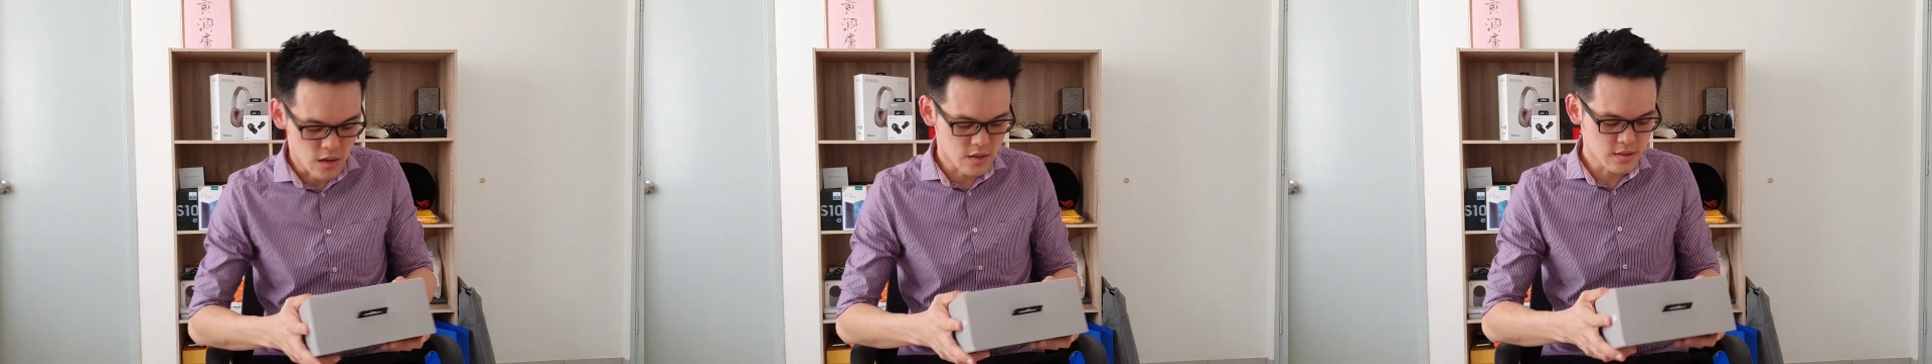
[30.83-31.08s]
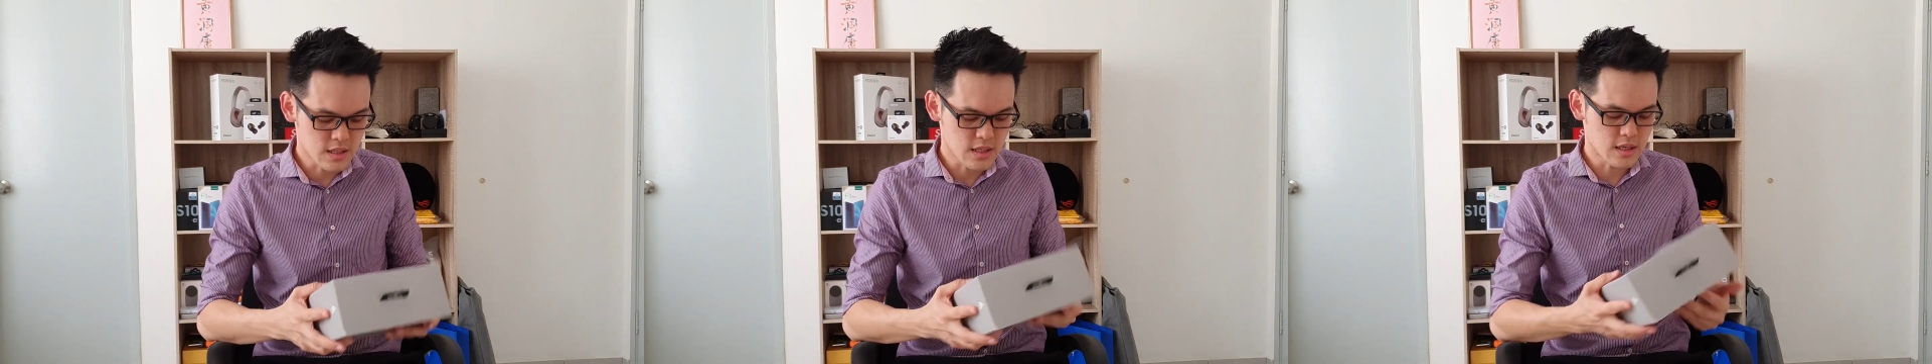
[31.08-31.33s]

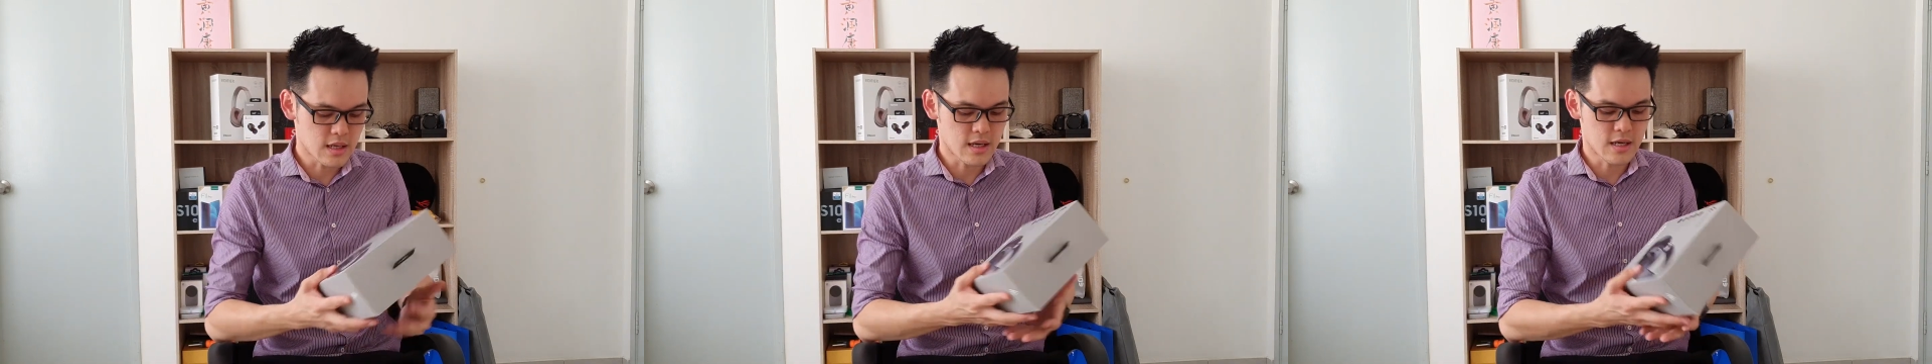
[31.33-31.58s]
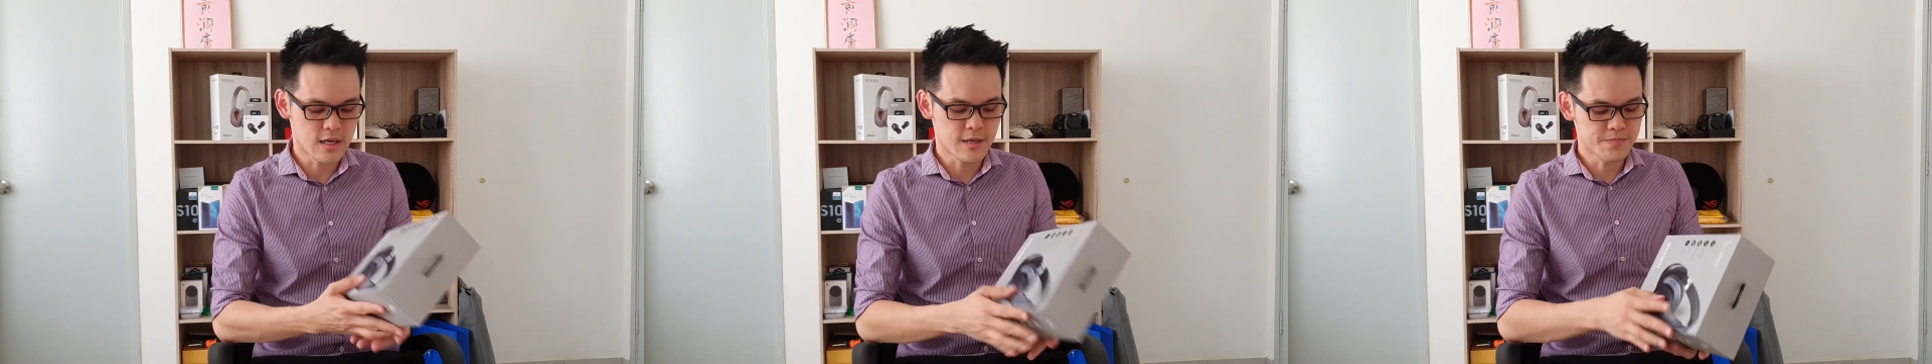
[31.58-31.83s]
on the
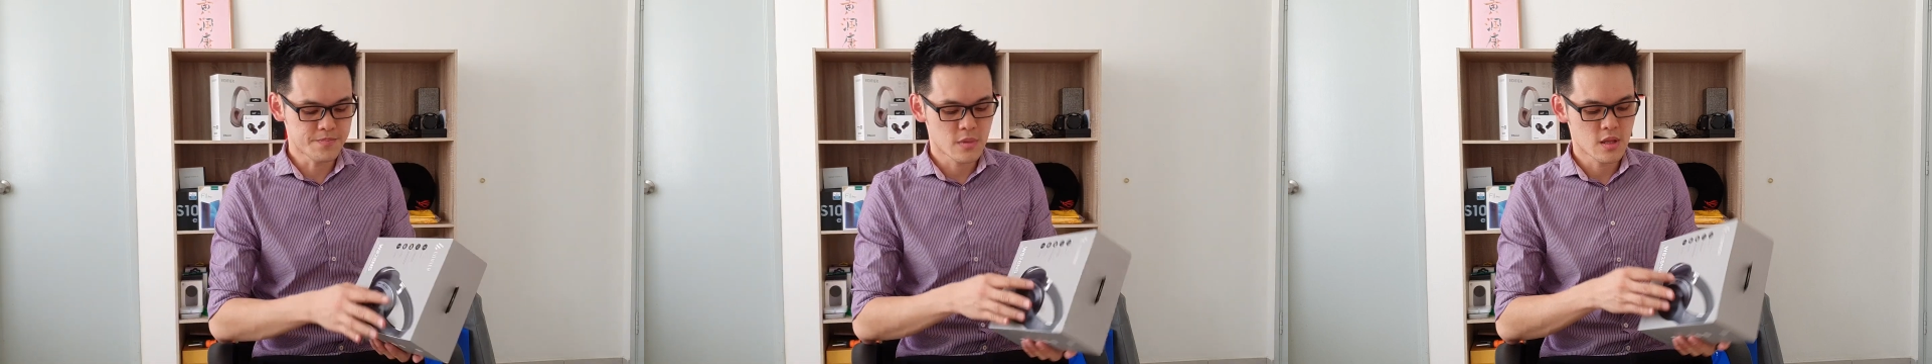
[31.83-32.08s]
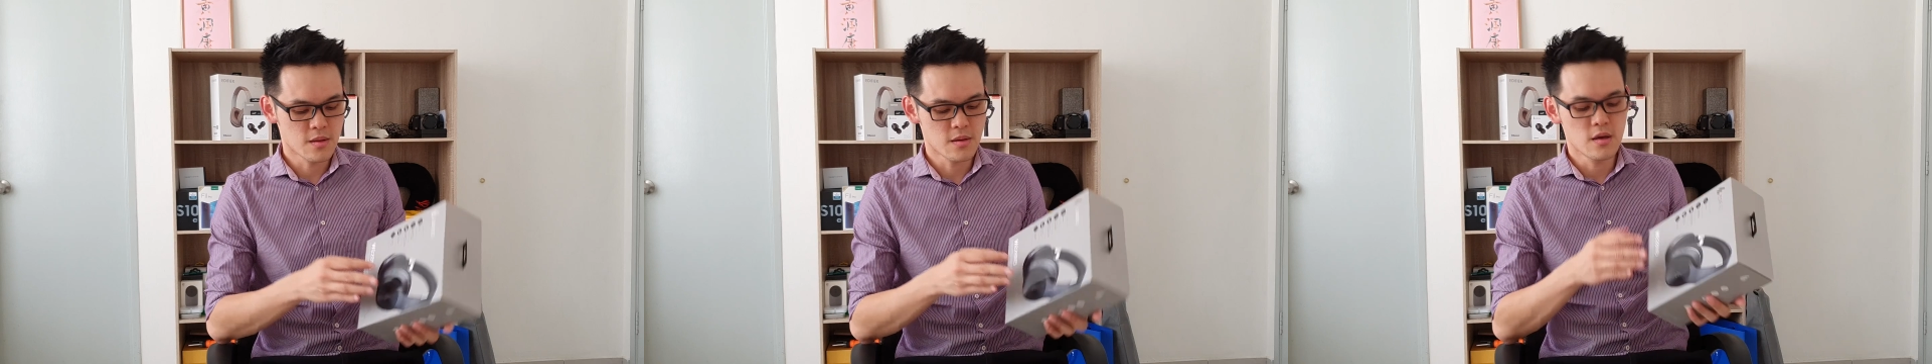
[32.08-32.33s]

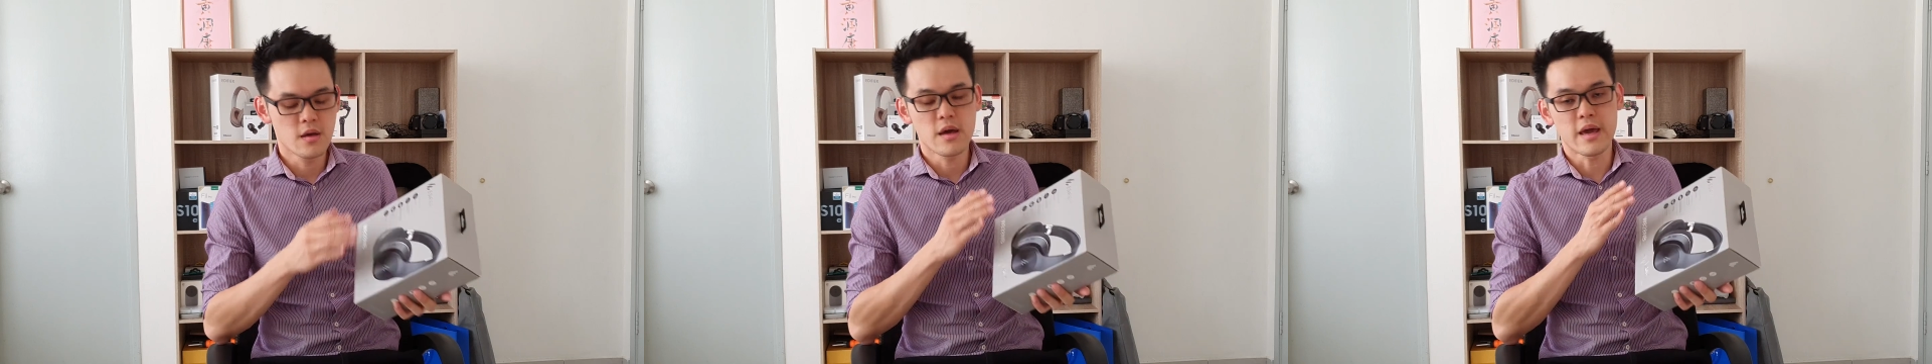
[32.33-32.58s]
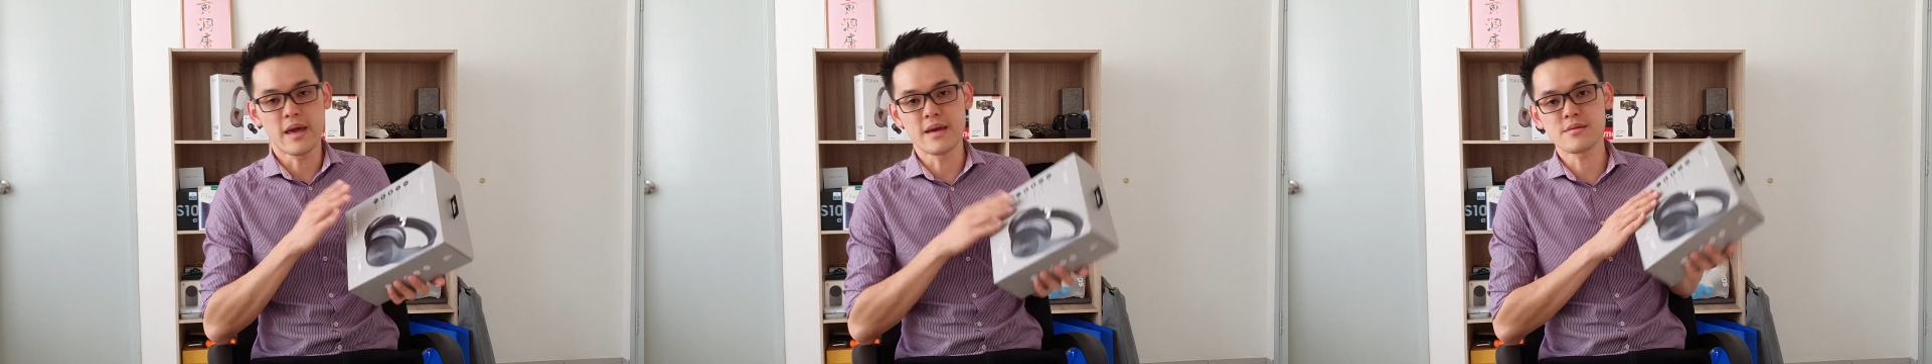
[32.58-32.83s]
uh,
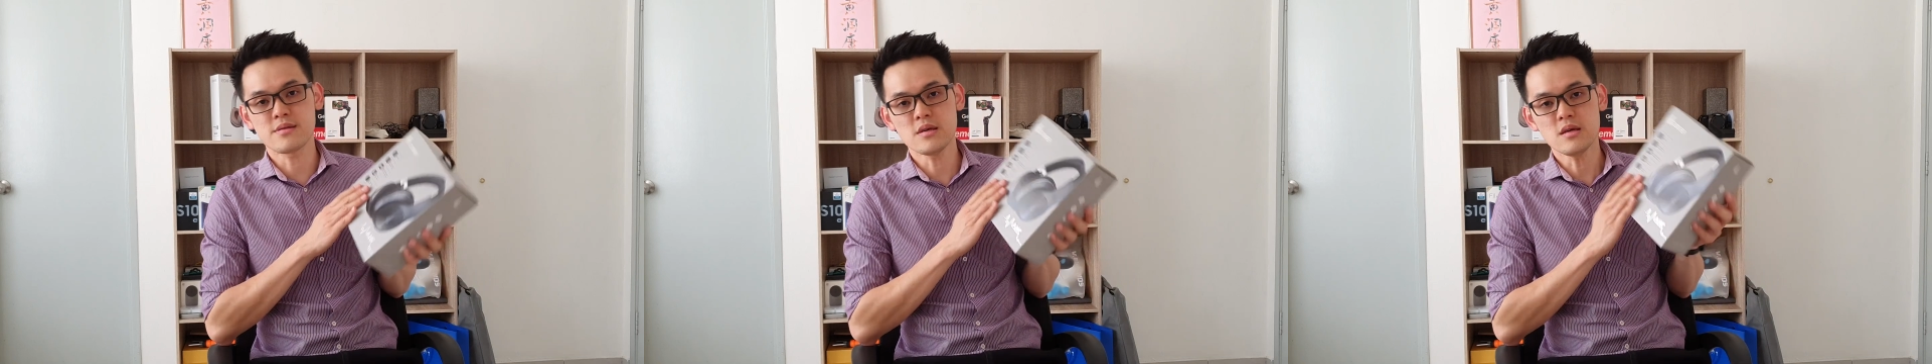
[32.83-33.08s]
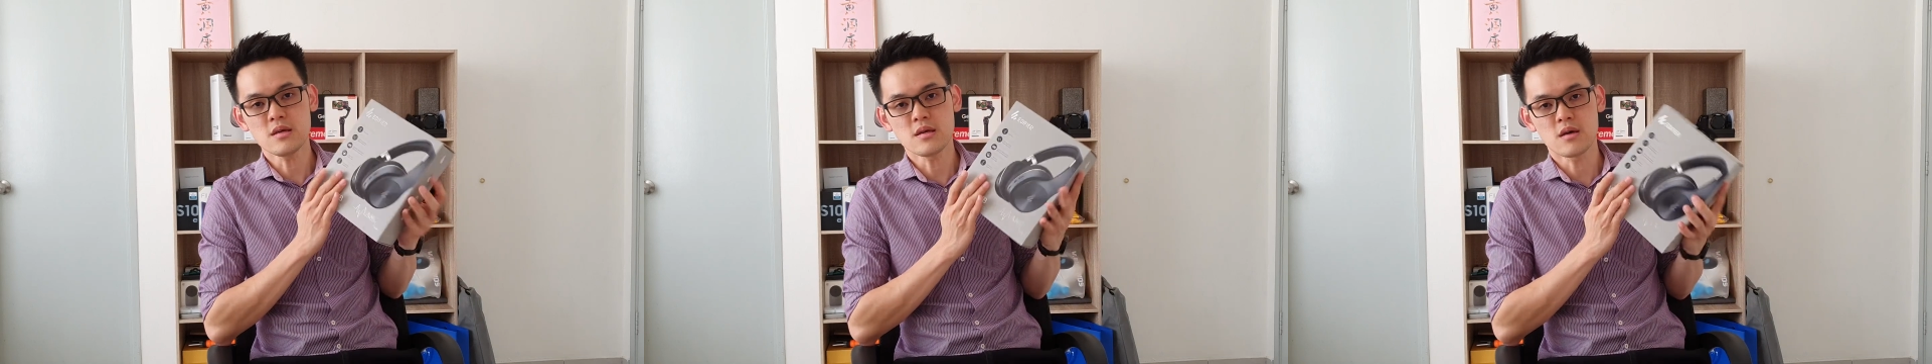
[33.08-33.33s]
ANC